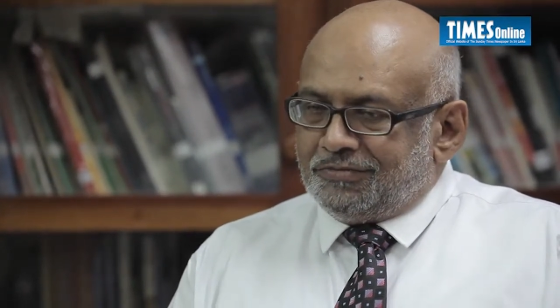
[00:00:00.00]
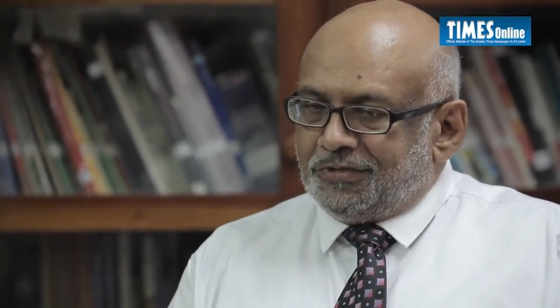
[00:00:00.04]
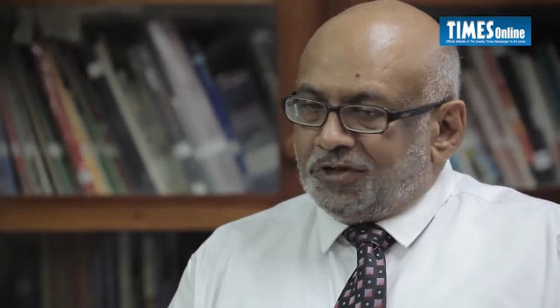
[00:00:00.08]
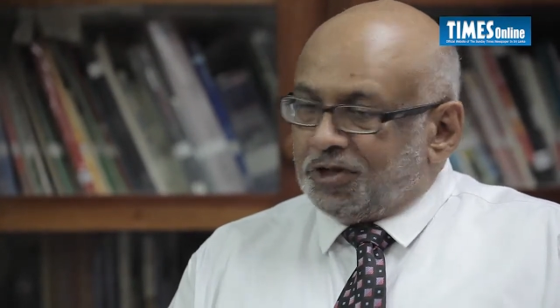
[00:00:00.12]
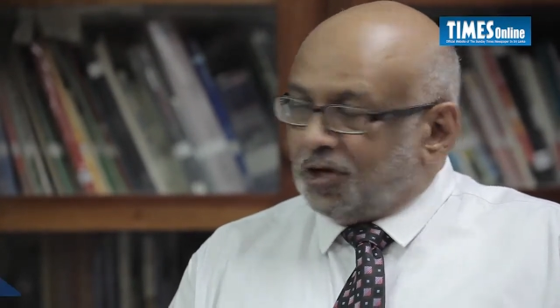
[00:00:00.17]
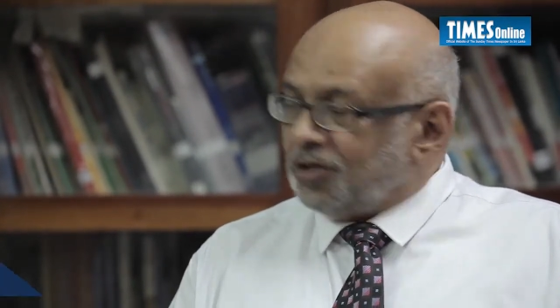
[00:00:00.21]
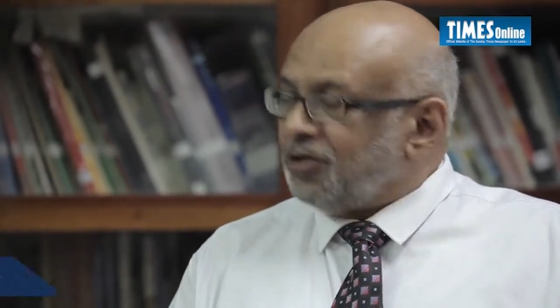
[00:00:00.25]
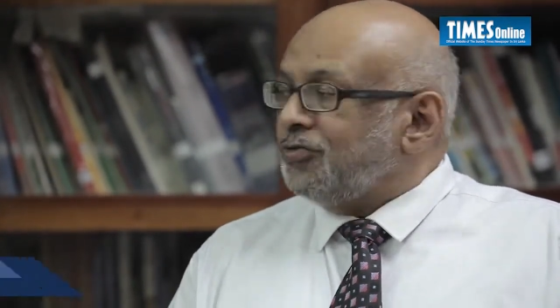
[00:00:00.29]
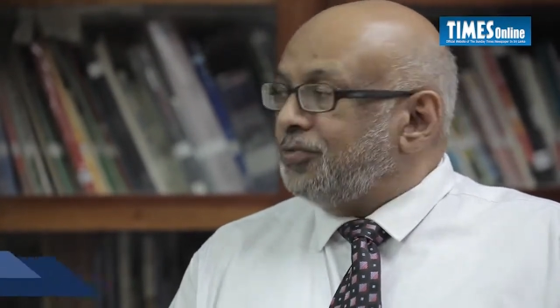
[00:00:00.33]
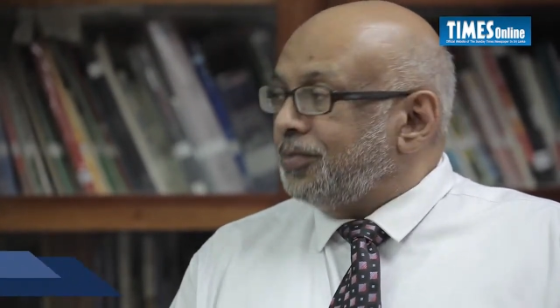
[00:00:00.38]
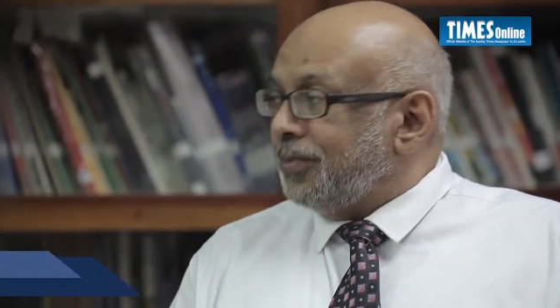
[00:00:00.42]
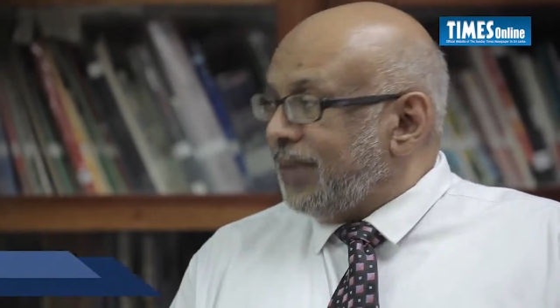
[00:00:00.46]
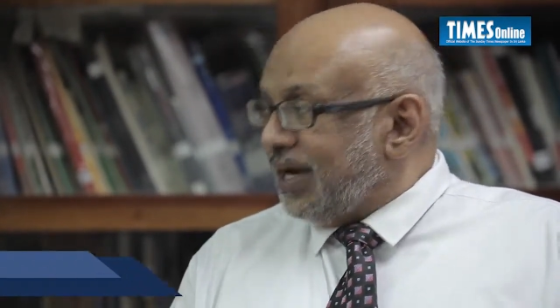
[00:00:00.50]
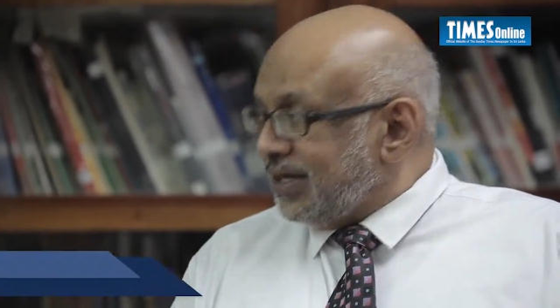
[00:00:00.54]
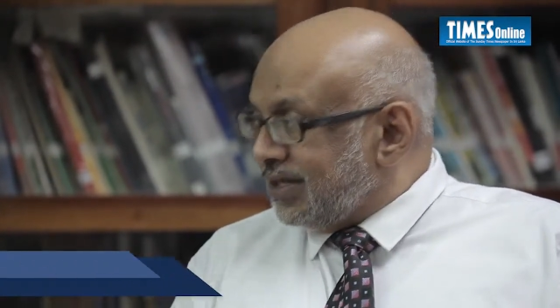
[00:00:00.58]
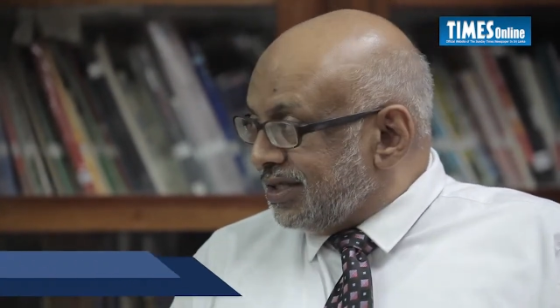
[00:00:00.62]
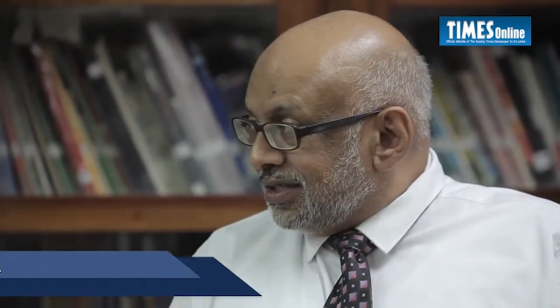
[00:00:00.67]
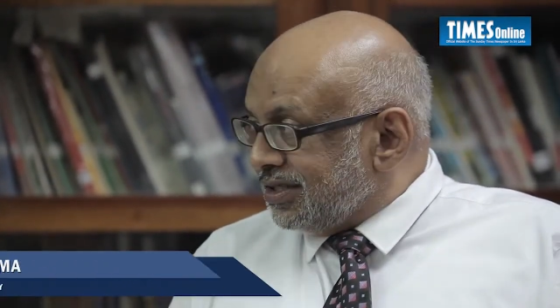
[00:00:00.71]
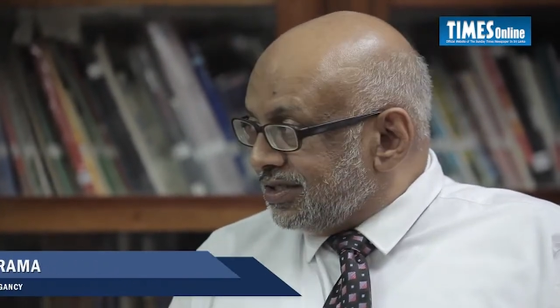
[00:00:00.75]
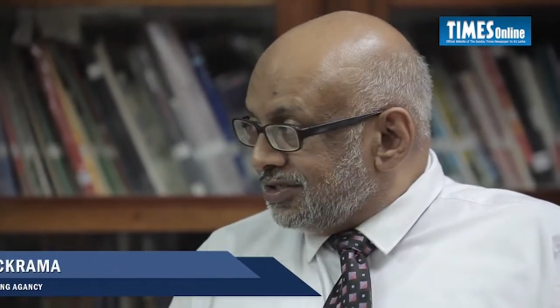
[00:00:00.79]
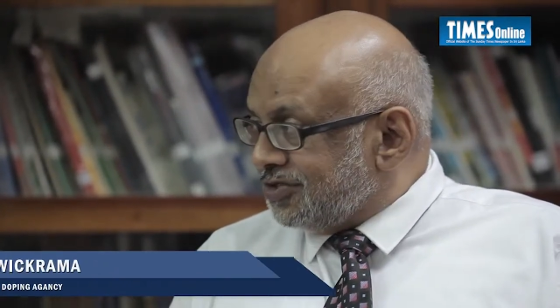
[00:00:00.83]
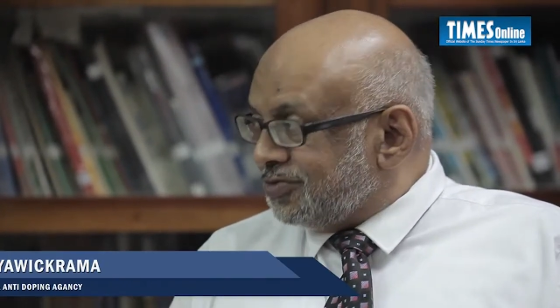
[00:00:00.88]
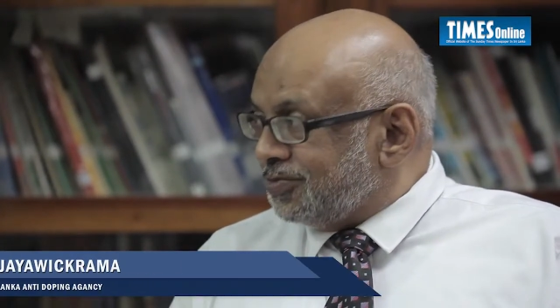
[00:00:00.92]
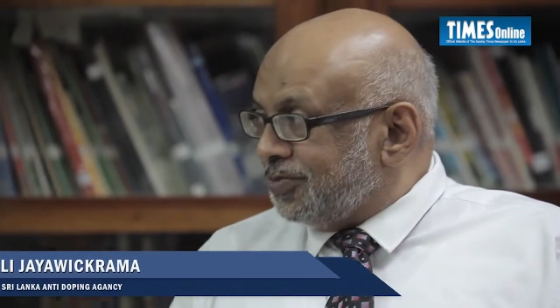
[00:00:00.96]
lot of money
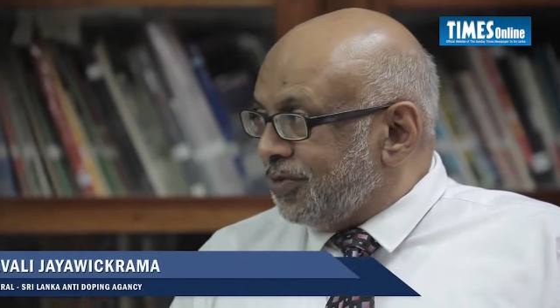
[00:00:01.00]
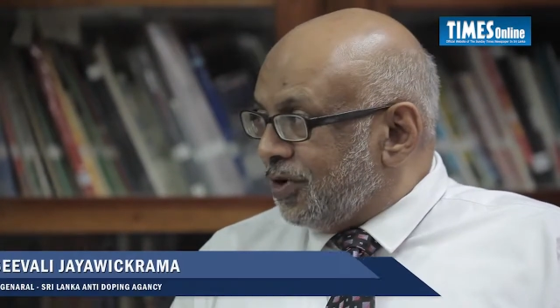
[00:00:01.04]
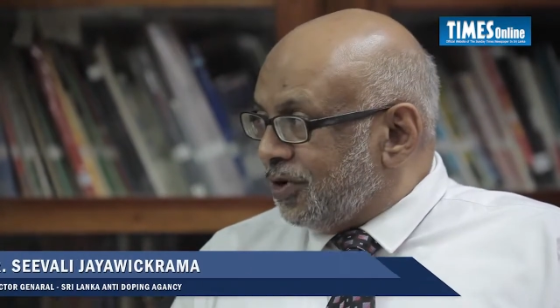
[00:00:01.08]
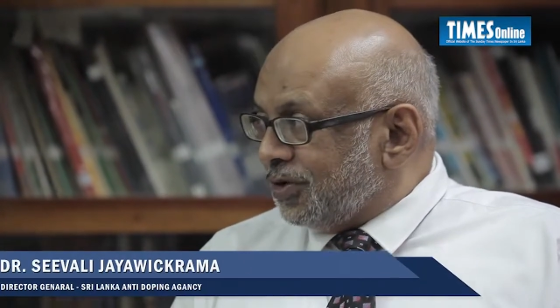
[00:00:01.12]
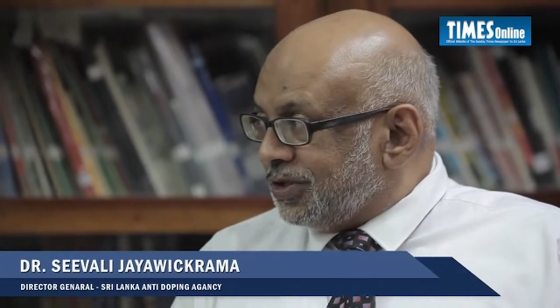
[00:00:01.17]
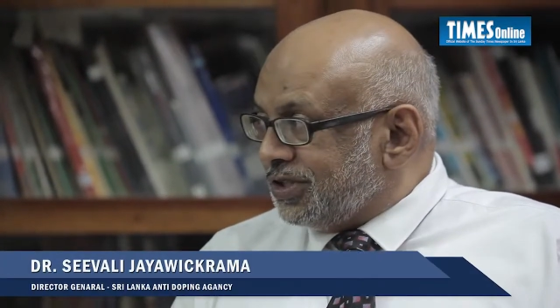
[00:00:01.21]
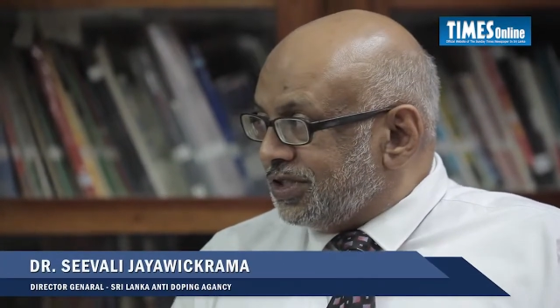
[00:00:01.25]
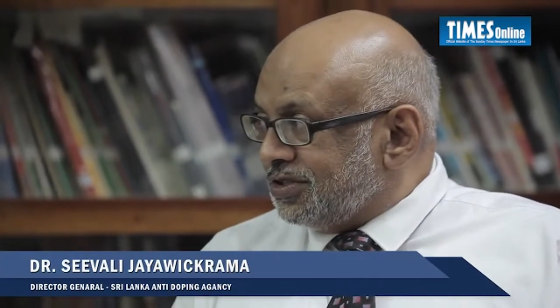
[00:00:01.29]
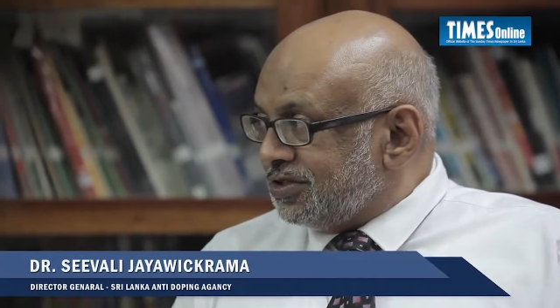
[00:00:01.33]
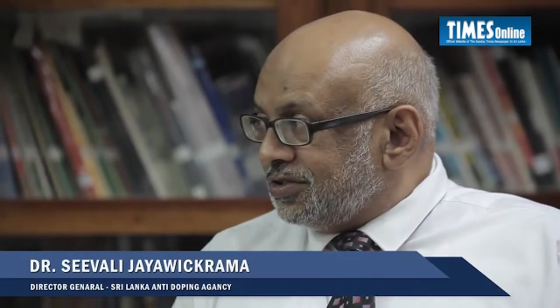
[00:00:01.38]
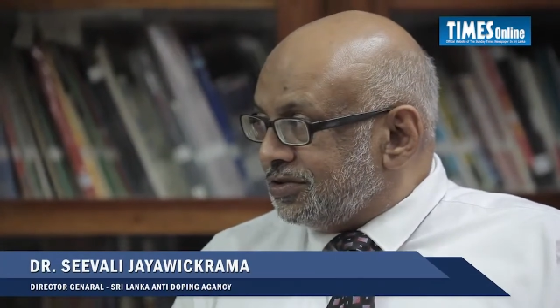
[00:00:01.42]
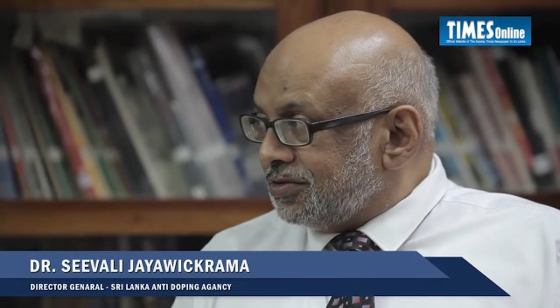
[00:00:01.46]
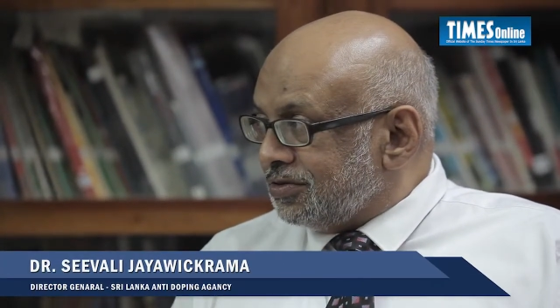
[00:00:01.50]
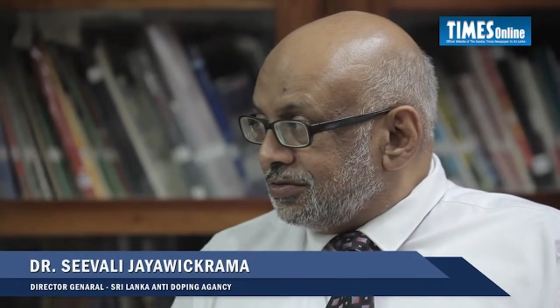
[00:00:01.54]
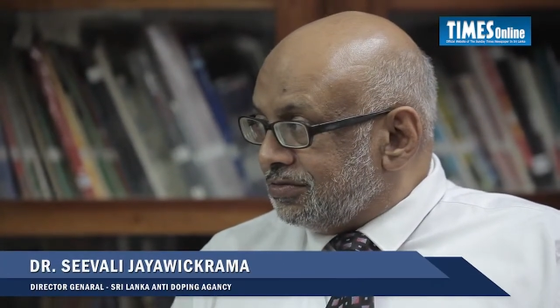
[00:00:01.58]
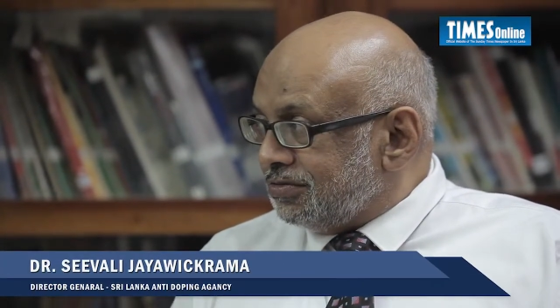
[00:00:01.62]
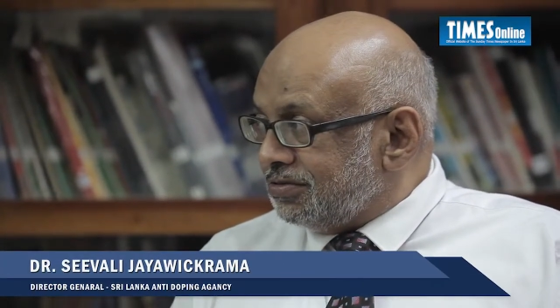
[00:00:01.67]
is brought into.